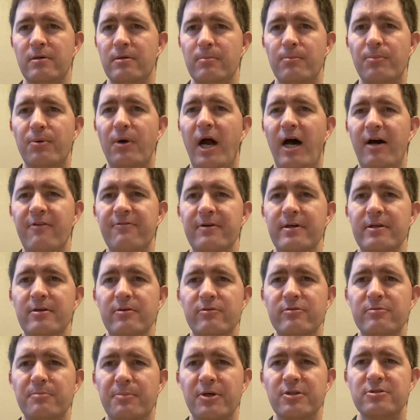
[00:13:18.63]
profit,
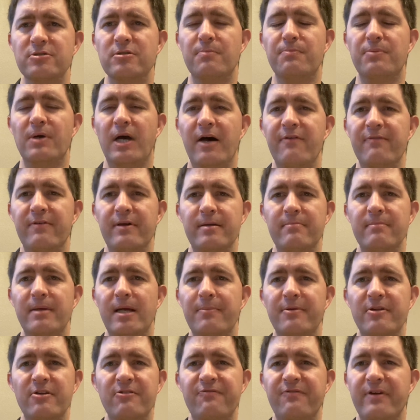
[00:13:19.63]
over personal profit. And
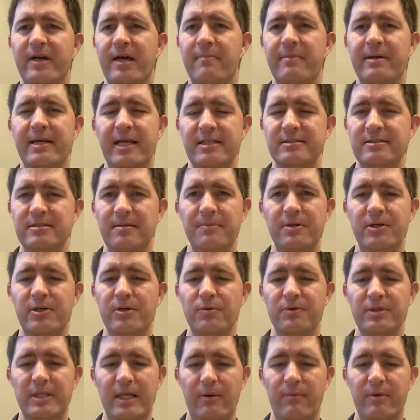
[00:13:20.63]
maybe the famine had something to
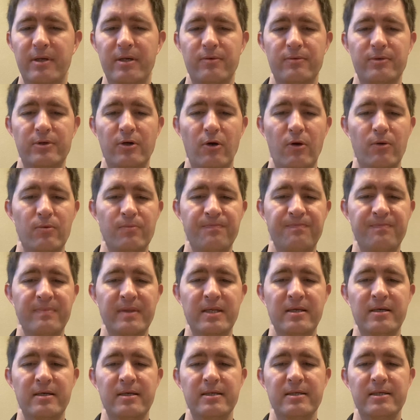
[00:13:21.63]
do with that. We don't know
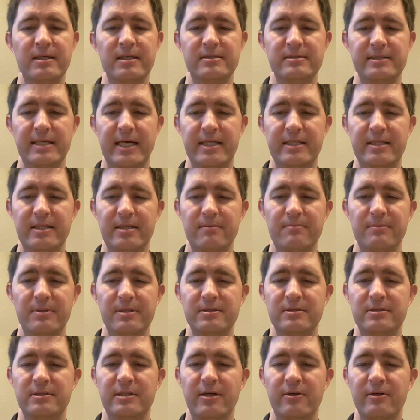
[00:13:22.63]
exactly,
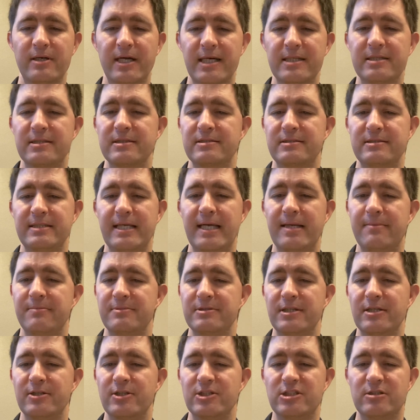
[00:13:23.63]
but they're not the same as
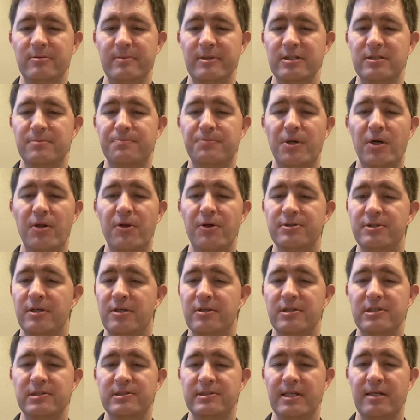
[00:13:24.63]
they used to be. His brothers
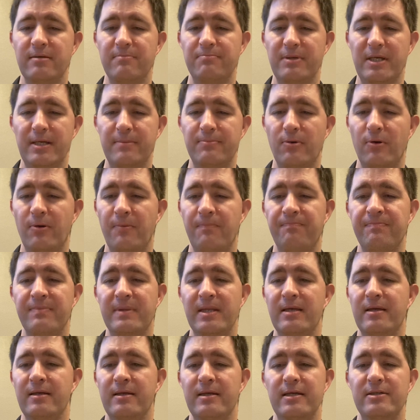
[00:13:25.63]
aren't the same people,
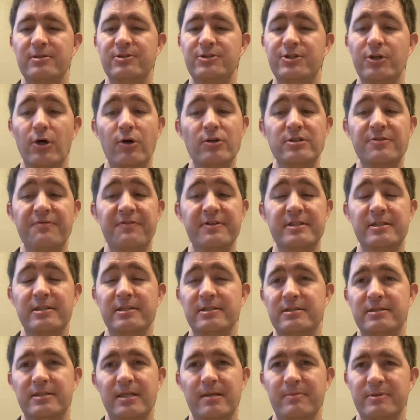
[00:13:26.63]
and Joseph isn't the
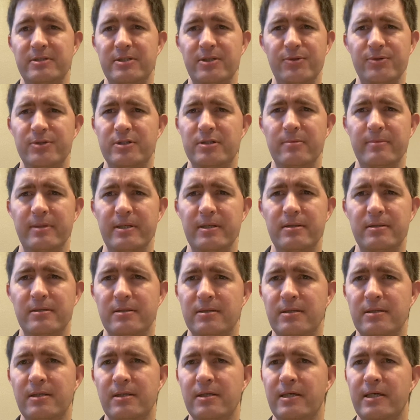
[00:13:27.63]
same as he used to be.
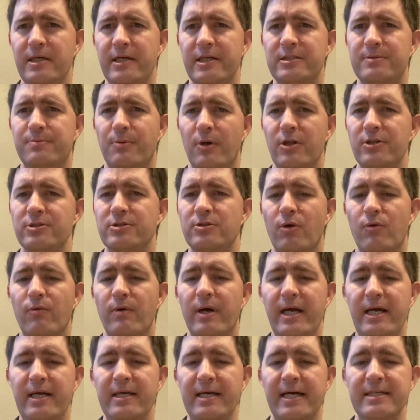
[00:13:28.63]
His brothers don't
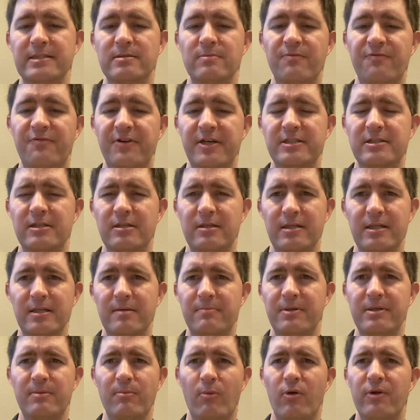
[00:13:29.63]
recognize him physically,
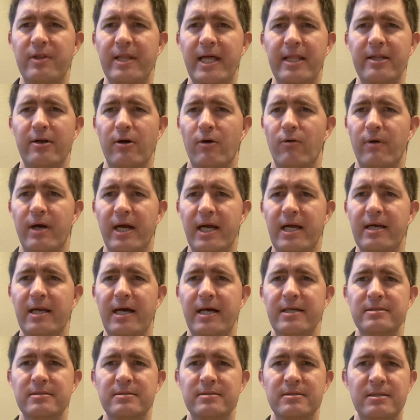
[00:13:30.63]
but more than that, they don't
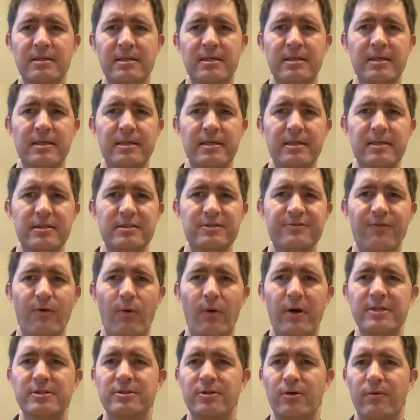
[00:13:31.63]
recognize his
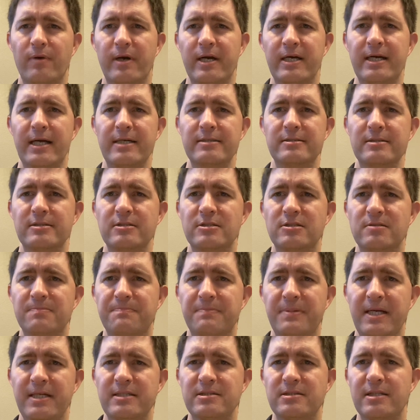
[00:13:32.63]
voice, they don't recognize his
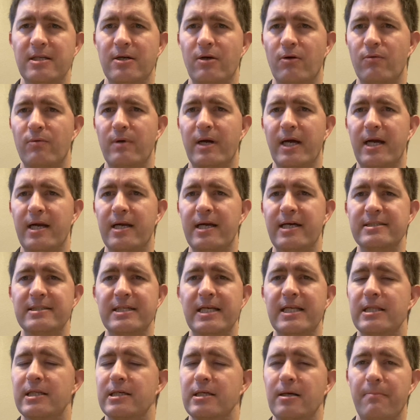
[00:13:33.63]
speech, they don't recognize
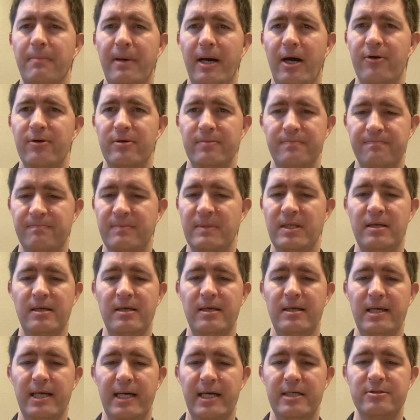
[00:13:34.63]
anything about him
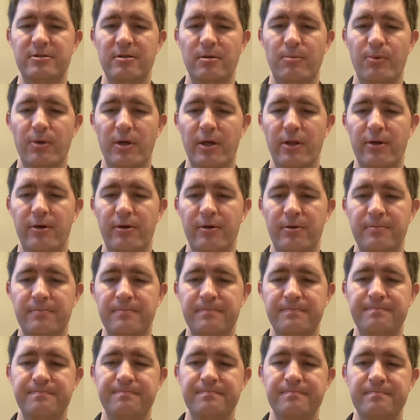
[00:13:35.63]
as their brother.
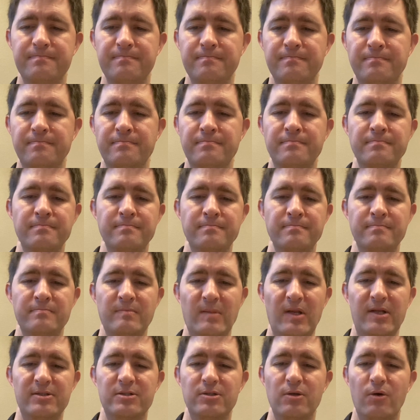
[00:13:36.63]

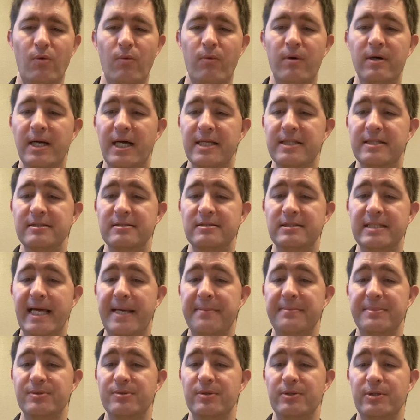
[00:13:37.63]
And so we're not the
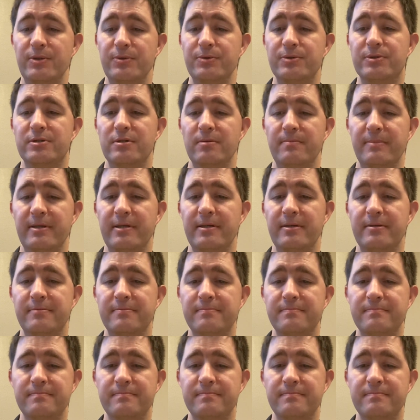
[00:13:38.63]
same as we used to be.